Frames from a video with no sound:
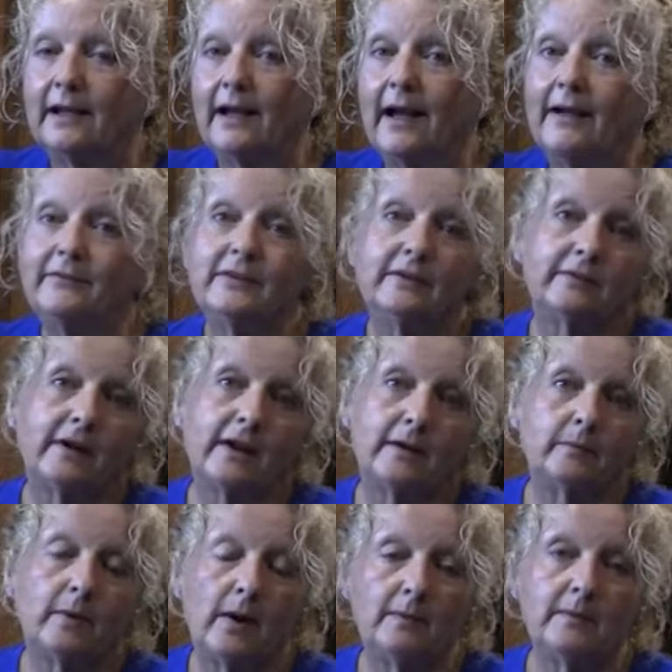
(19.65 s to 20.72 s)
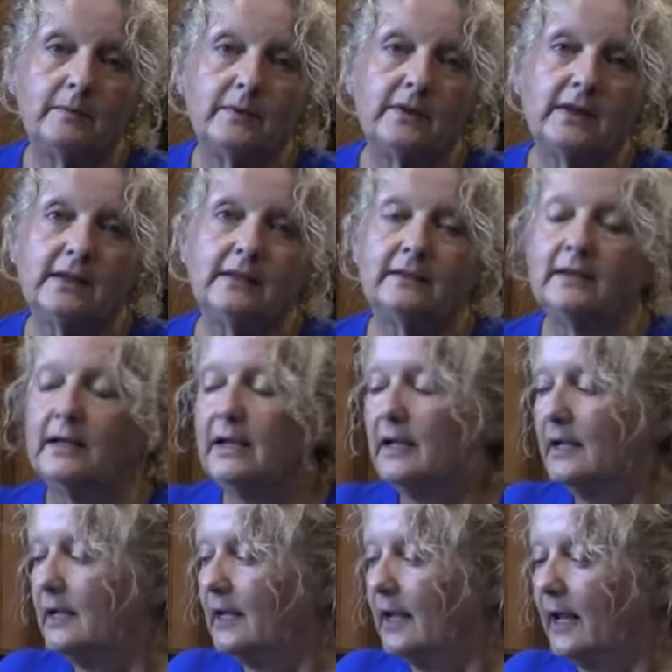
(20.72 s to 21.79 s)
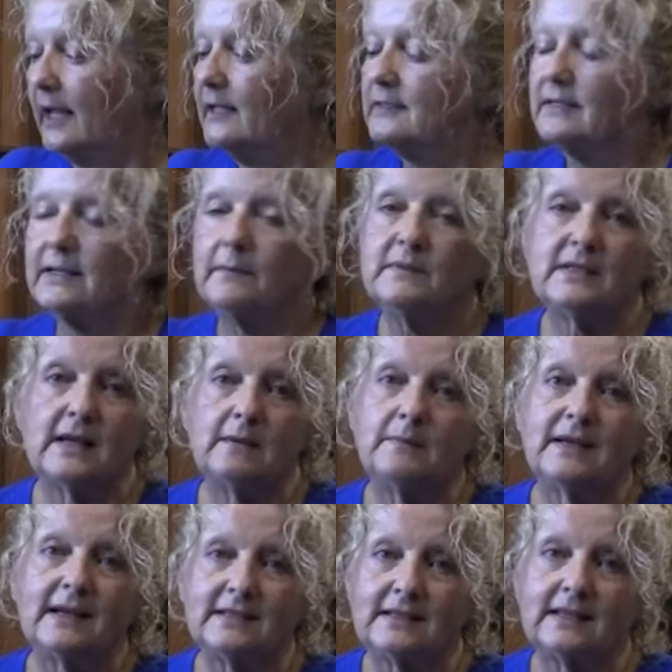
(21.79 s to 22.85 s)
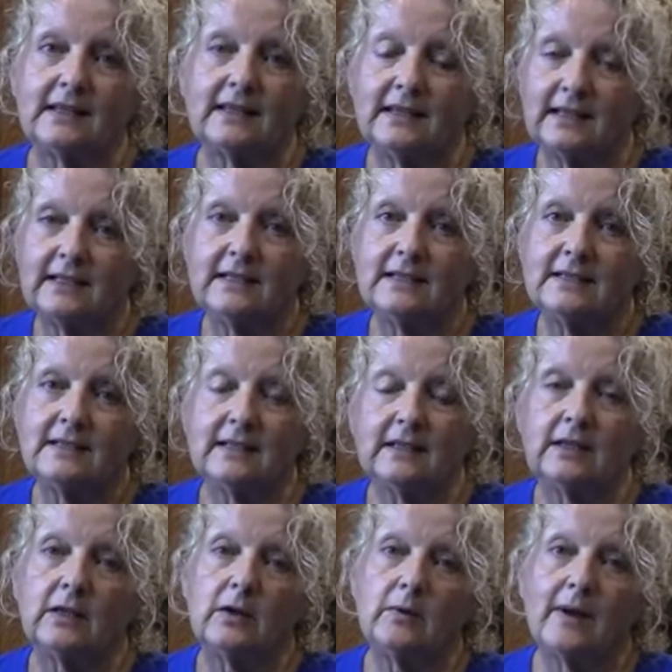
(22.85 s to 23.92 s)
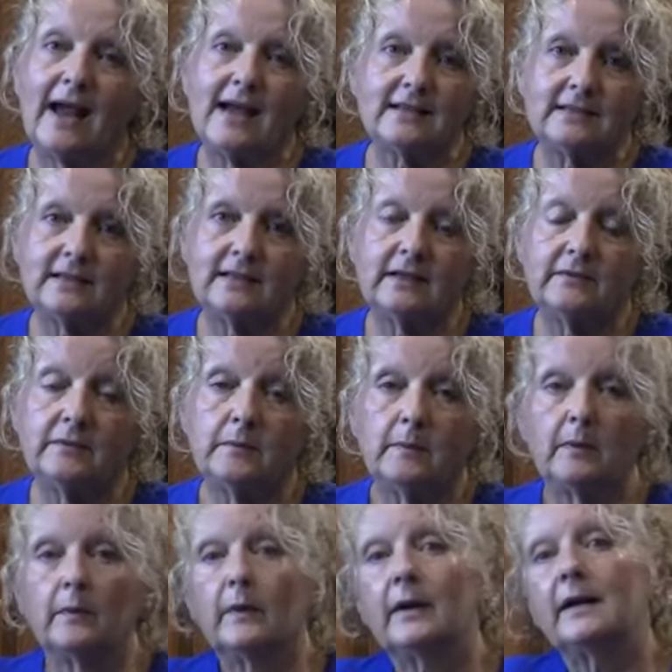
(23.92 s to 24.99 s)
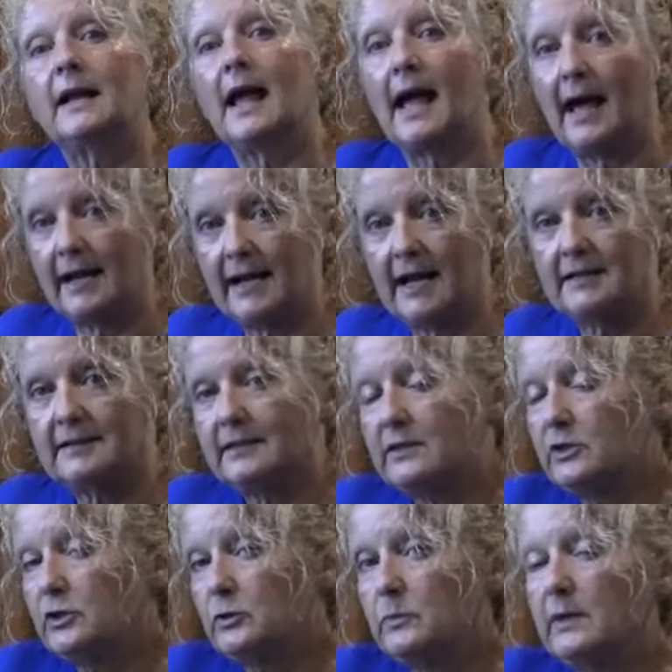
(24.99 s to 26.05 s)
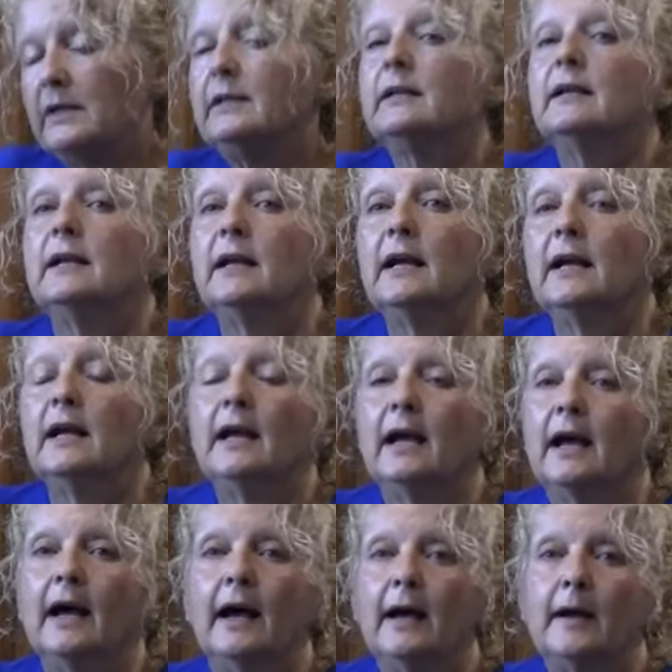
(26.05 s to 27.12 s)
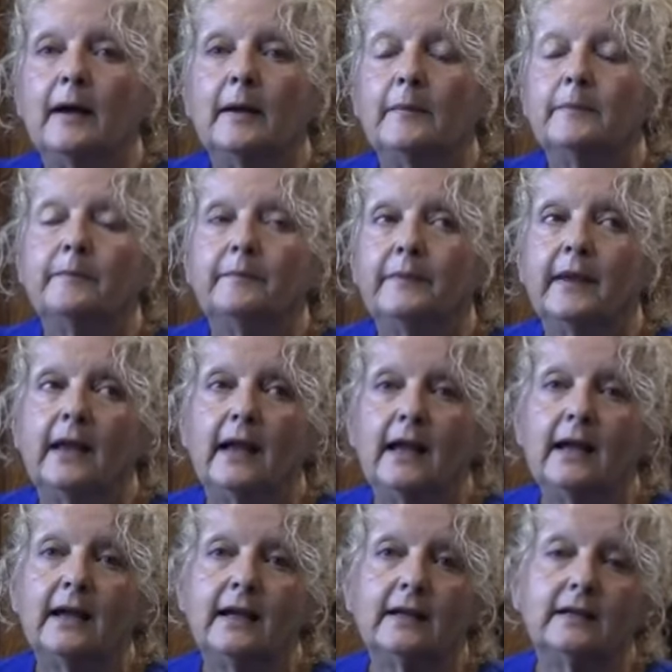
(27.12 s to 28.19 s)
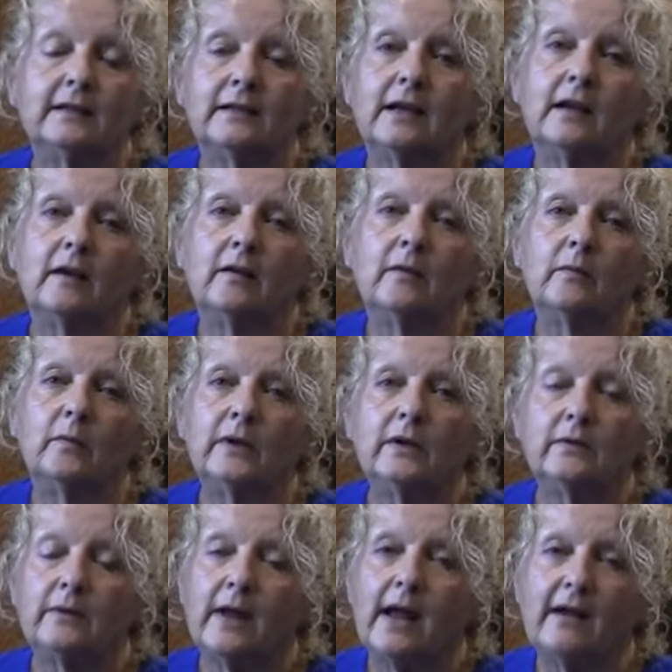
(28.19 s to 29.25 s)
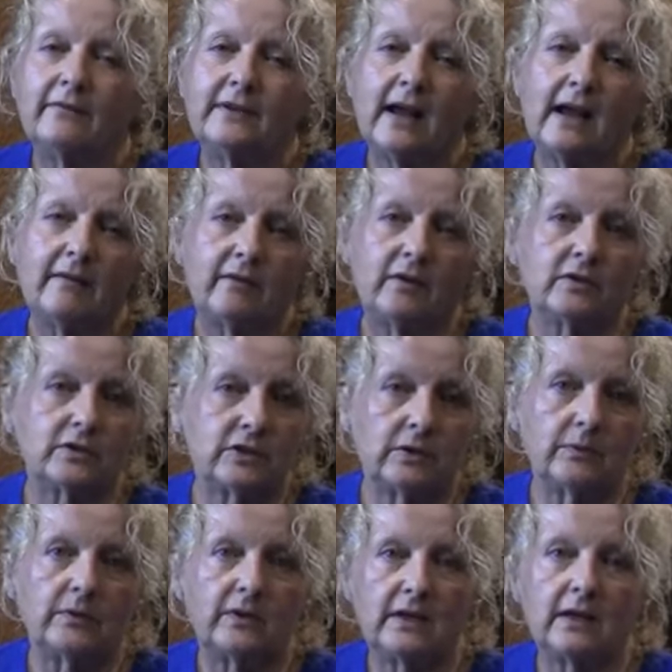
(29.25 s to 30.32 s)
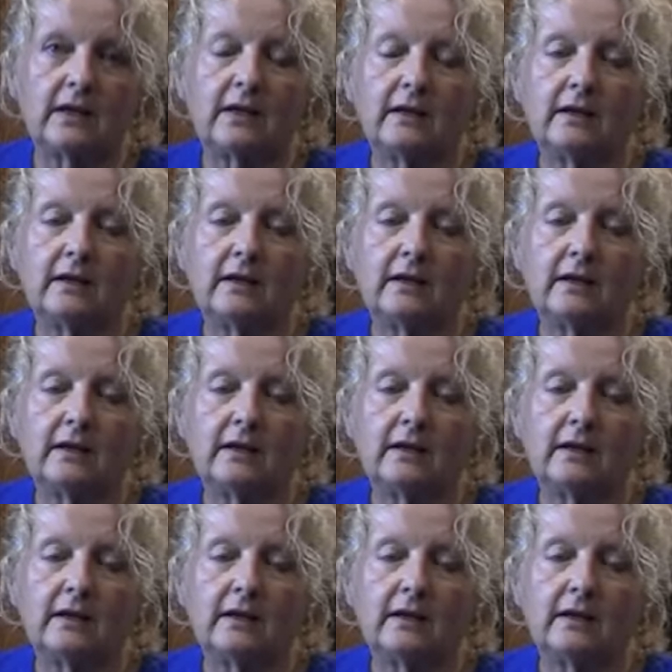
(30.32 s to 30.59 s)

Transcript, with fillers: I've never had a problem with it, and some say because of the thickness and the low acid level, but we're going to add acid to it, um, and we don't have to have ours so thick